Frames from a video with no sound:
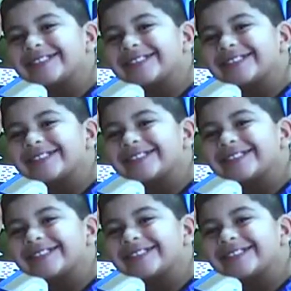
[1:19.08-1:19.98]

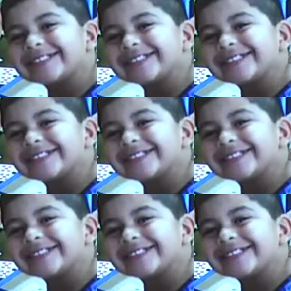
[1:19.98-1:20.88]

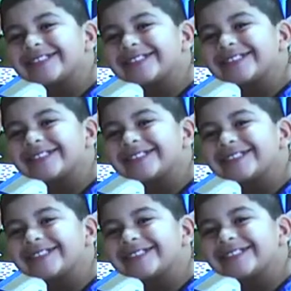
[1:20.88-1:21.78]

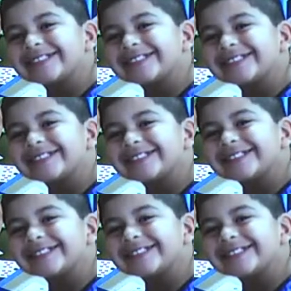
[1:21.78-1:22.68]

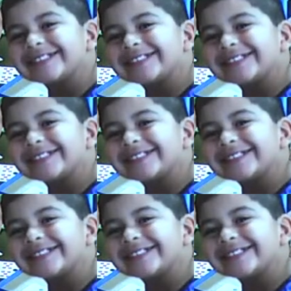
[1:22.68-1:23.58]

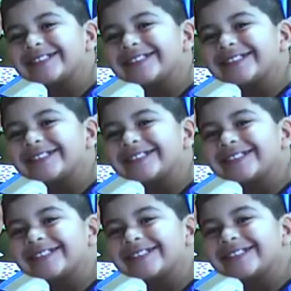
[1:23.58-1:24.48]

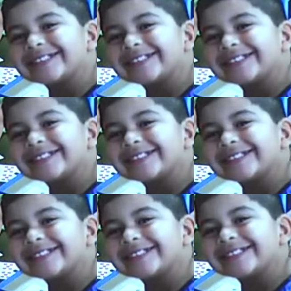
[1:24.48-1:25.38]

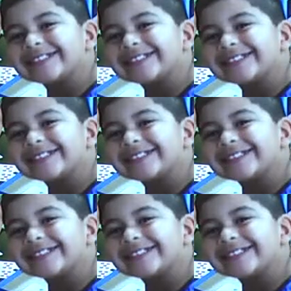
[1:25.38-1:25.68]
[no speech]